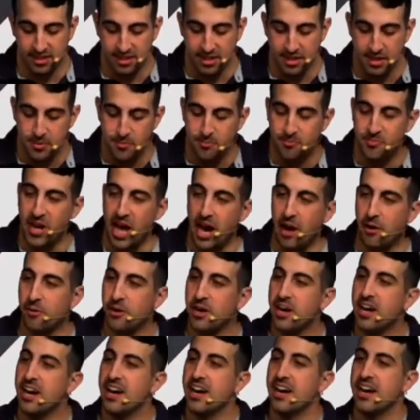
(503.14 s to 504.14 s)
Now,
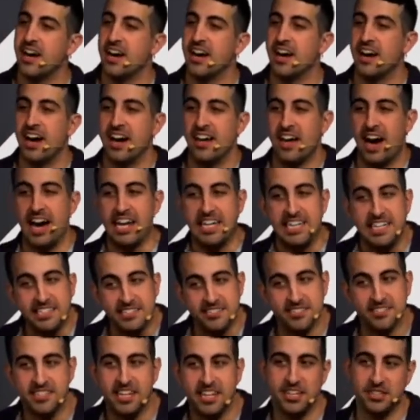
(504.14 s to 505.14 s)
I need to
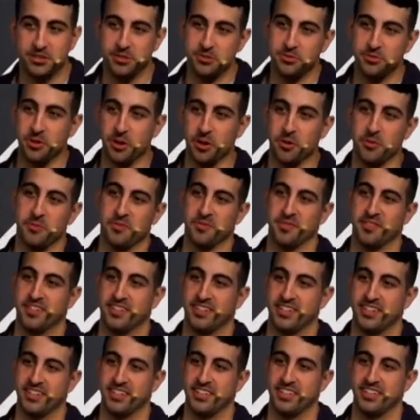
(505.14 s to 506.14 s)
say too, though,
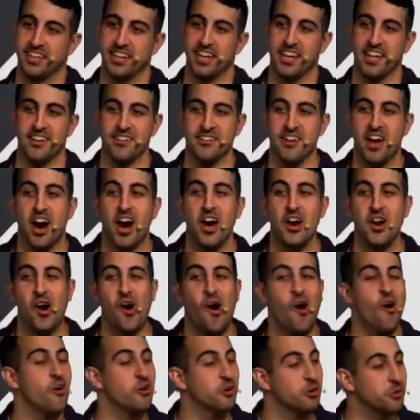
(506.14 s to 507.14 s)
not
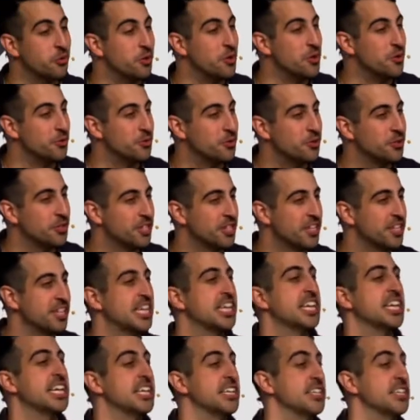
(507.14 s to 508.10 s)
all growth is